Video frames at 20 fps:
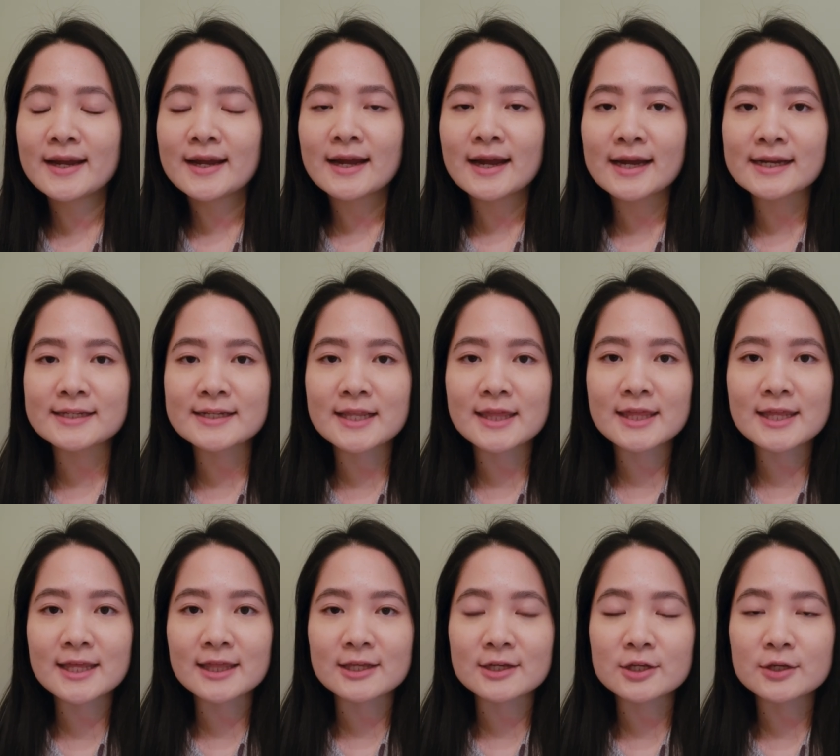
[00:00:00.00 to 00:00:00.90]
I did
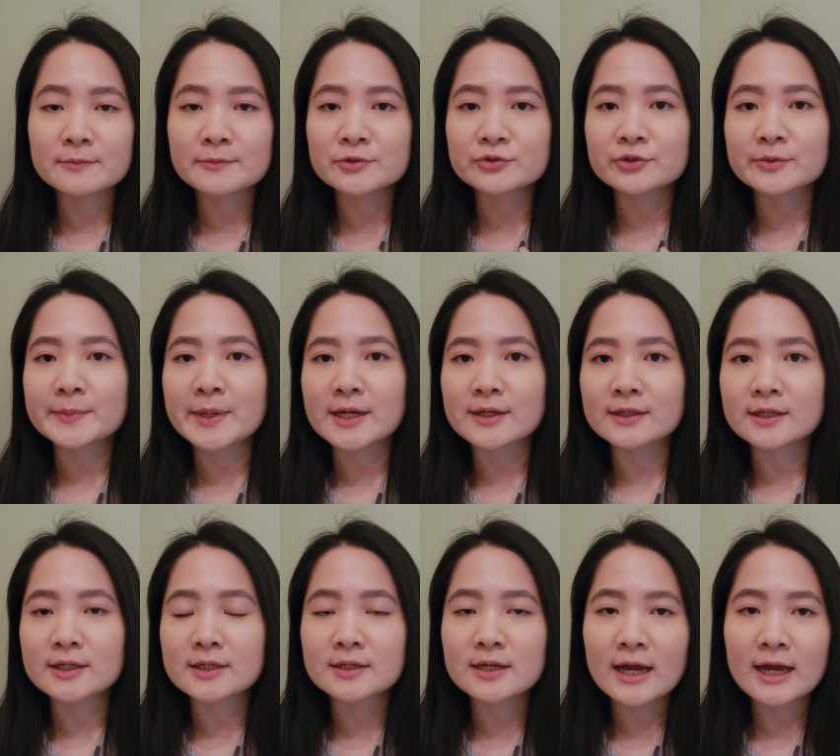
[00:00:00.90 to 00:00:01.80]
think the human
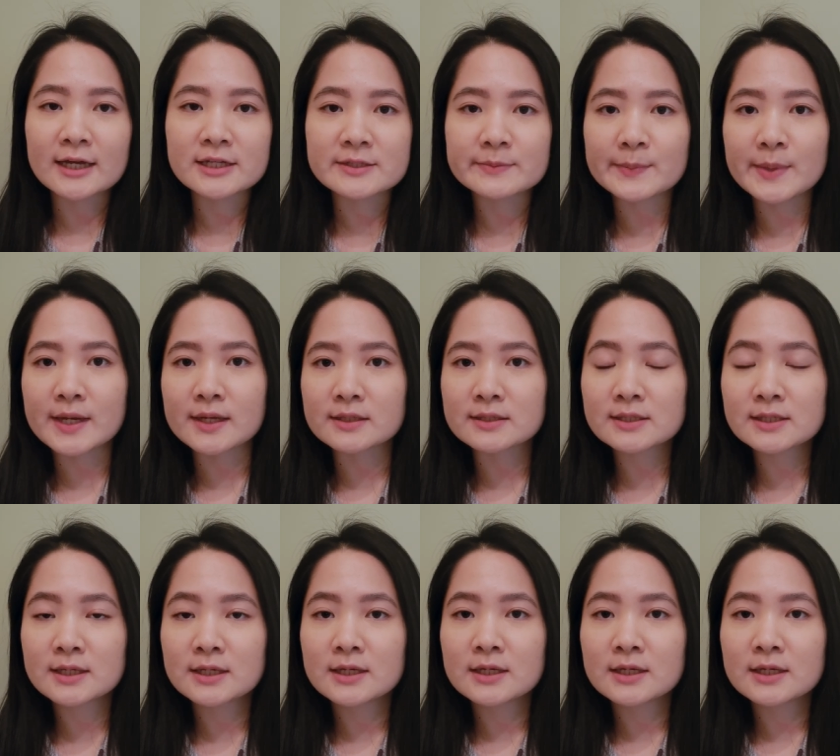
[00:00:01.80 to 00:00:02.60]
rebellion aspect